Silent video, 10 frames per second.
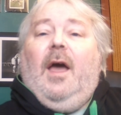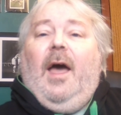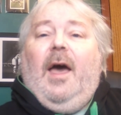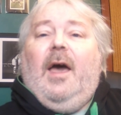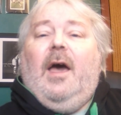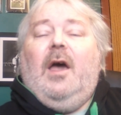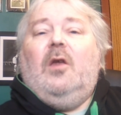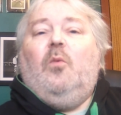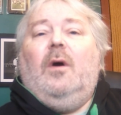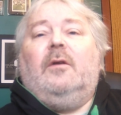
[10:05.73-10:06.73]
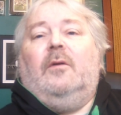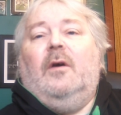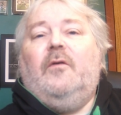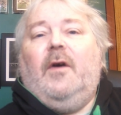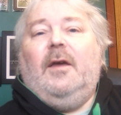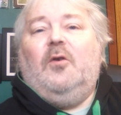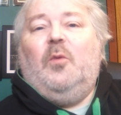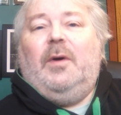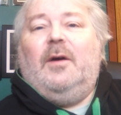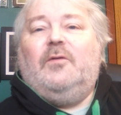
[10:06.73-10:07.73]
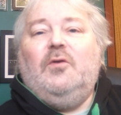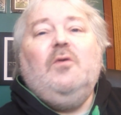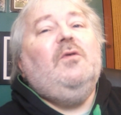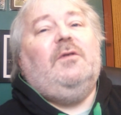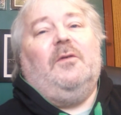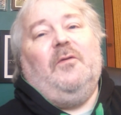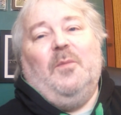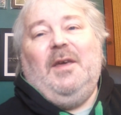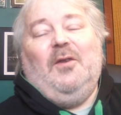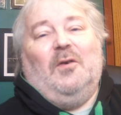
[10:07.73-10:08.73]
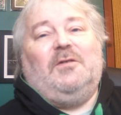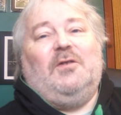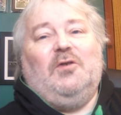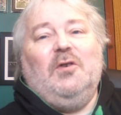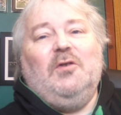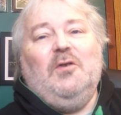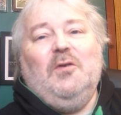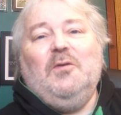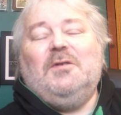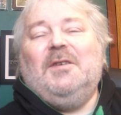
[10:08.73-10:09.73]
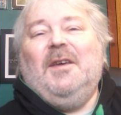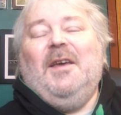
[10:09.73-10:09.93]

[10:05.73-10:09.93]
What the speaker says: And one final bit of news, for me not such good news,